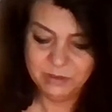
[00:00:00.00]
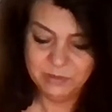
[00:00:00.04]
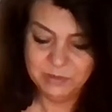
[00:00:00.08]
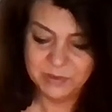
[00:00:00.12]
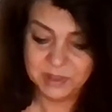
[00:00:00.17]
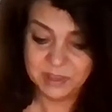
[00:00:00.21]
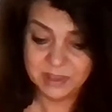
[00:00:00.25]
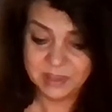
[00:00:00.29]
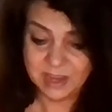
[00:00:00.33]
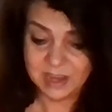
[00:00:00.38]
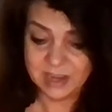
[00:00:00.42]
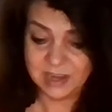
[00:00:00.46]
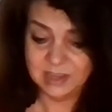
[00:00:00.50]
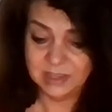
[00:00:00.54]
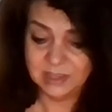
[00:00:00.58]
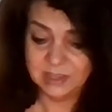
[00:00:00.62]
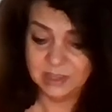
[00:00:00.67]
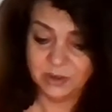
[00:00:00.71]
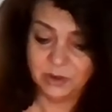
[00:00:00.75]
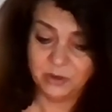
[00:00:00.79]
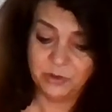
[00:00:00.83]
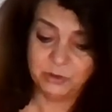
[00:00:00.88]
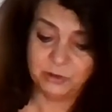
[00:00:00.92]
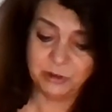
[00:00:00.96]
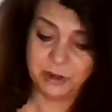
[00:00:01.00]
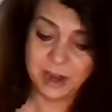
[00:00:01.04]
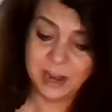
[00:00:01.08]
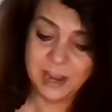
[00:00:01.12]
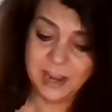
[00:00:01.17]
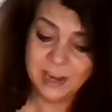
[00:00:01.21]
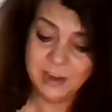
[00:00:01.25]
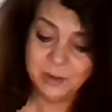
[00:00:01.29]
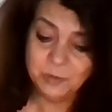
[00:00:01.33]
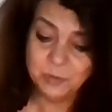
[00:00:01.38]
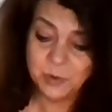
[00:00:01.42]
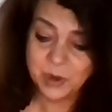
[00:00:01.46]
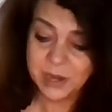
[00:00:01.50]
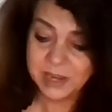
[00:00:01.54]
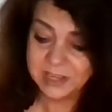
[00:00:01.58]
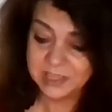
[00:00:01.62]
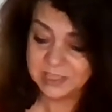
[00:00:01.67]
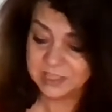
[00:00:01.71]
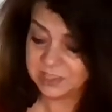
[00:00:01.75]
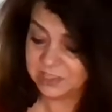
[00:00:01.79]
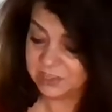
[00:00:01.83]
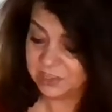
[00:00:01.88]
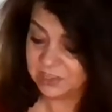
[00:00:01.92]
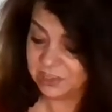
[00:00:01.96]
But that is a great way to
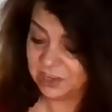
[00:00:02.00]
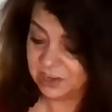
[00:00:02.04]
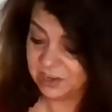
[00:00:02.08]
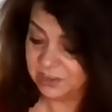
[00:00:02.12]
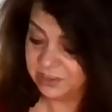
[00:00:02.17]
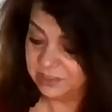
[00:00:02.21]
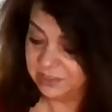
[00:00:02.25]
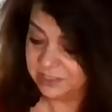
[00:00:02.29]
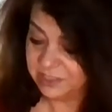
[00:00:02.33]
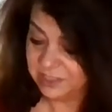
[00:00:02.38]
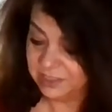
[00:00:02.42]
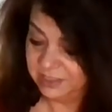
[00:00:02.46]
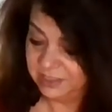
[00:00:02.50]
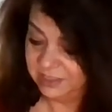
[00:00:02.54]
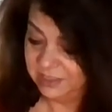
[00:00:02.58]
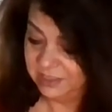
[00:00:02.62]
start.